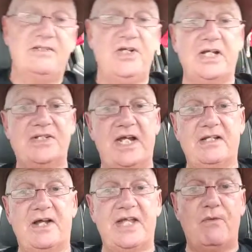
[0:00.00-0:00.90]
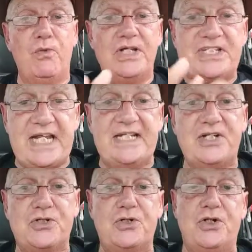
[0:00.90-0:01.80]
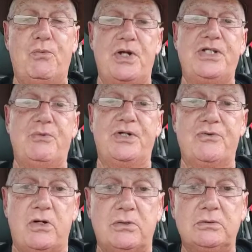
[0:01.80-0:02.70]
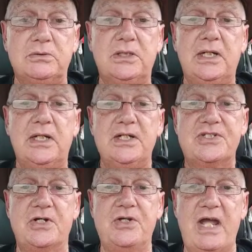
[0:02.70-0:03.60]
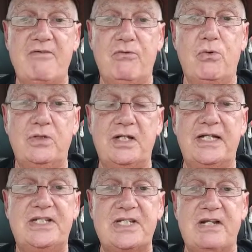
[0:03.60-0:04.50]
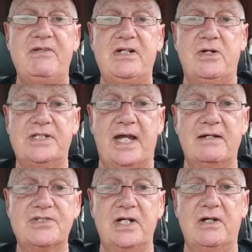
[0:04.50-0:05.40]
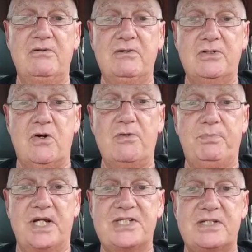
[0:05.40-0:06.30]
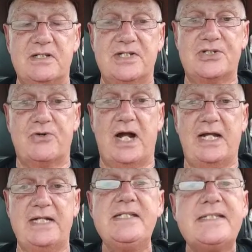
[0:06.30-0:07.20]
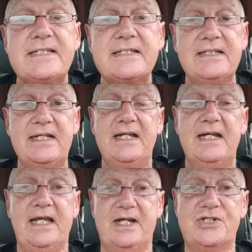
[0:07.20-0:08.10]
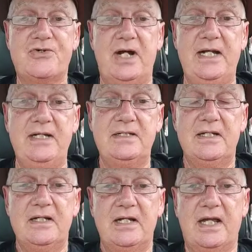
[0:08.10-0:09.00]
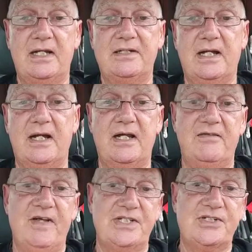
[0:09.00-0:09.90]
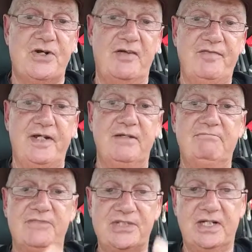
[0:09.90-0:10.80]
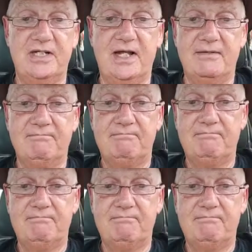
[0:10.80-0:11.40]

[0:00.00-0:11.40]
You can download that. We send it to you when you enroll, so you have all the links and everything like that. So God bless Australians and Australia, and advance Australia Fair. See you later.